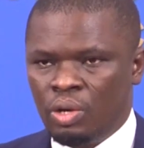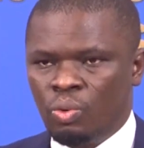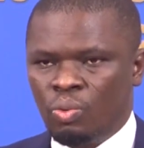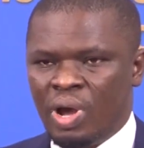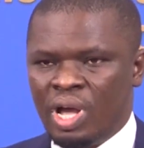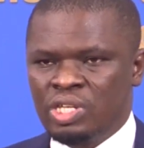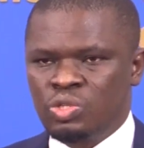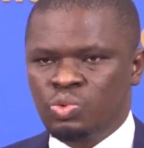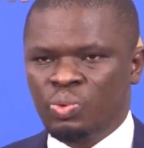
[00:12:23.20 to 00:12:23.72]

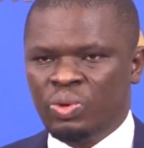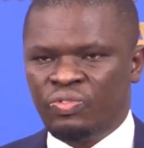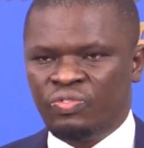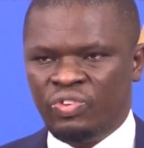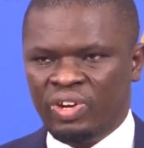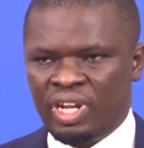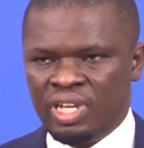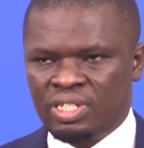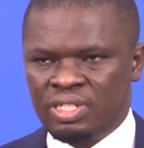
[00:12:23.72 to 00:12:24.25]
Once we
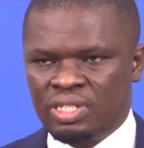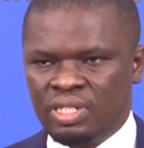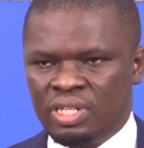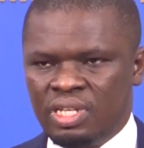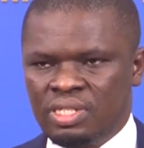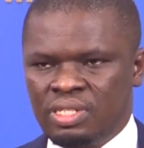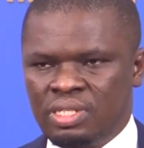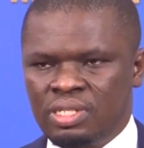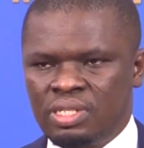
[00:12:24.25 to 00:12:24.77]
finish
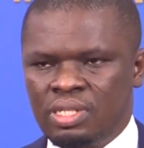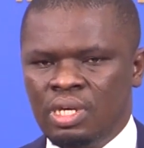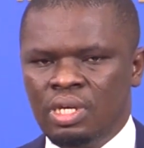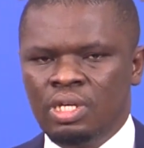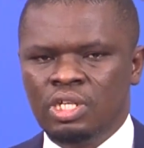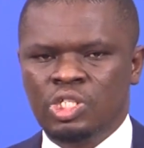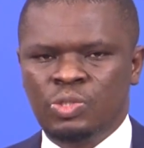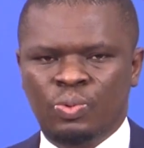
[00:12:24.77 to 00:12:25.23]
this